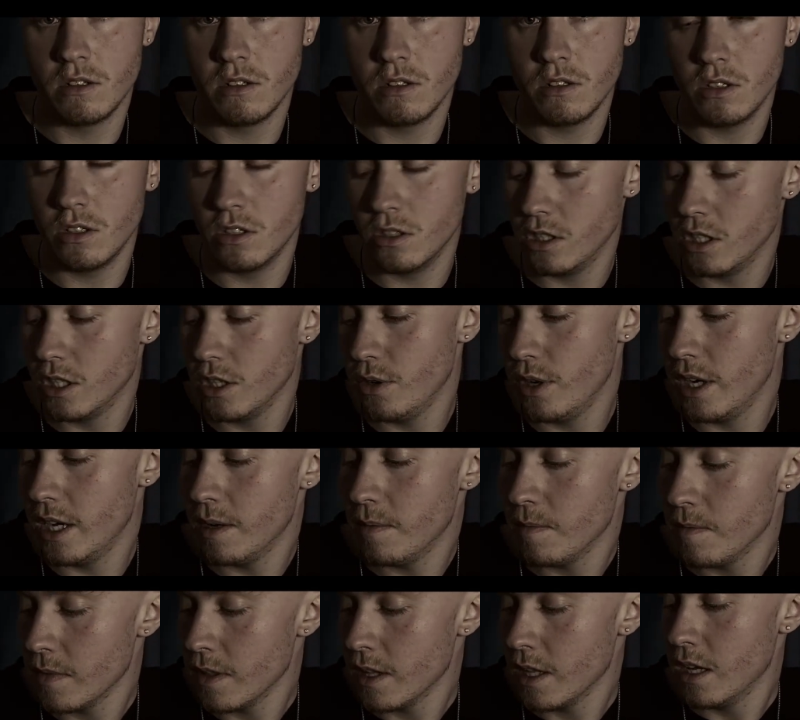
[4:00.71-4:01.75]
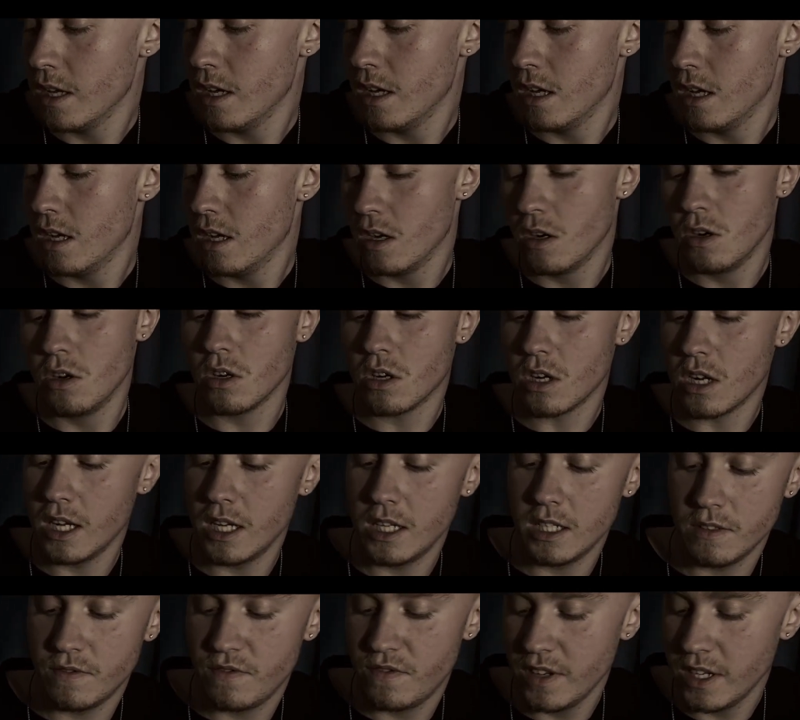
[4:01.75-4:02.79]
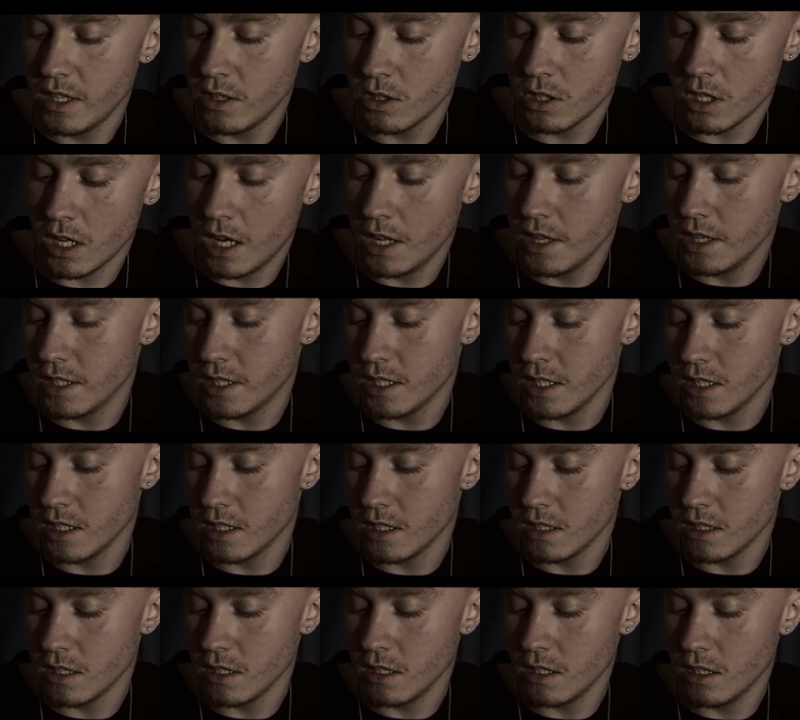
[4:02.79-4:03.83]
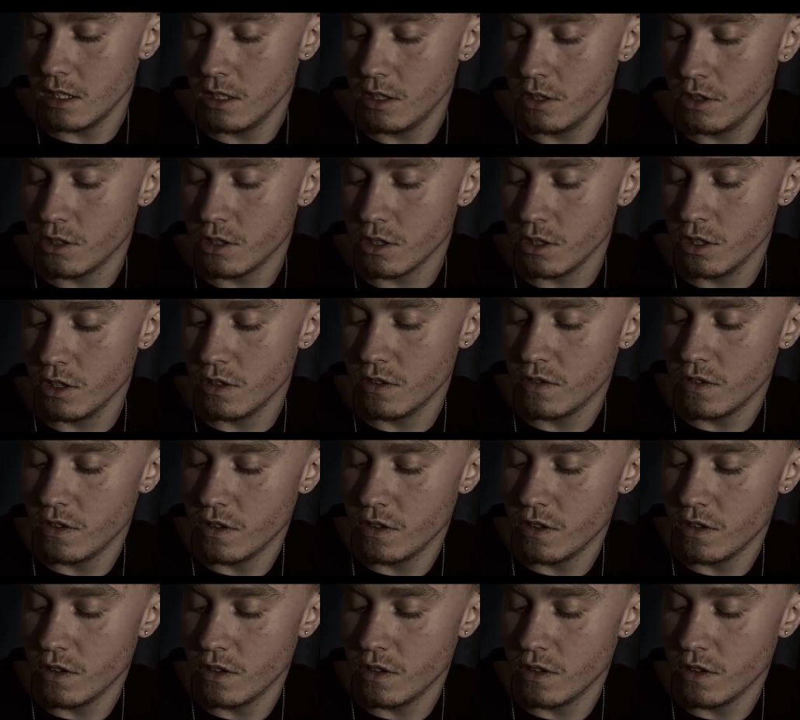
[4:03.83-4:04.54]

undo it. Luckily it feels like this is loose enough,